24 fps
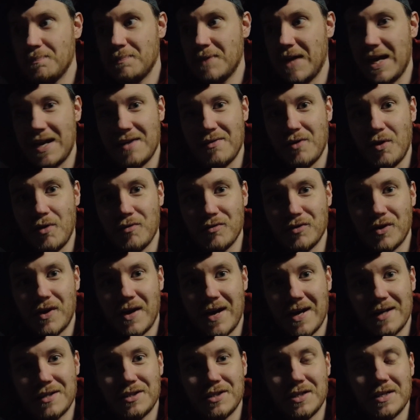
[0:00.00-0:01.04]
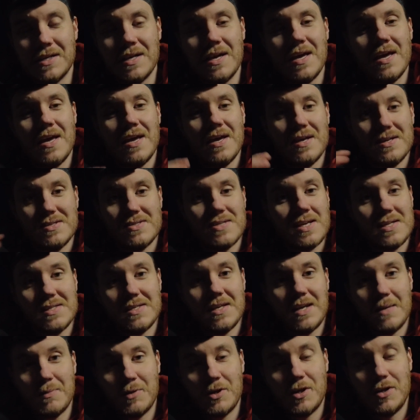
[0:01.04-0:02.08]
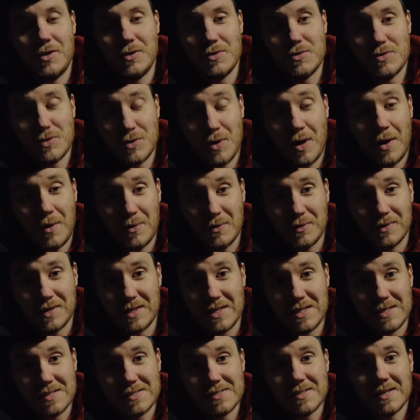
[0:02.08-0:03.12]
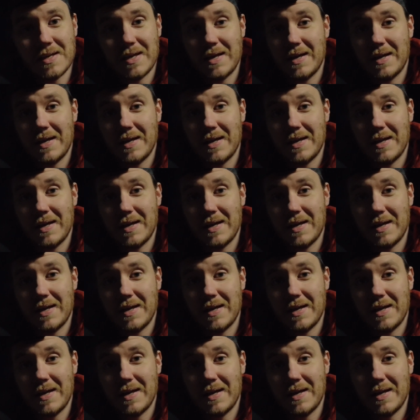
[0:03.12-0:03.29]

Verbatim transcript: kind of overarching setting I'm going to use throughout these,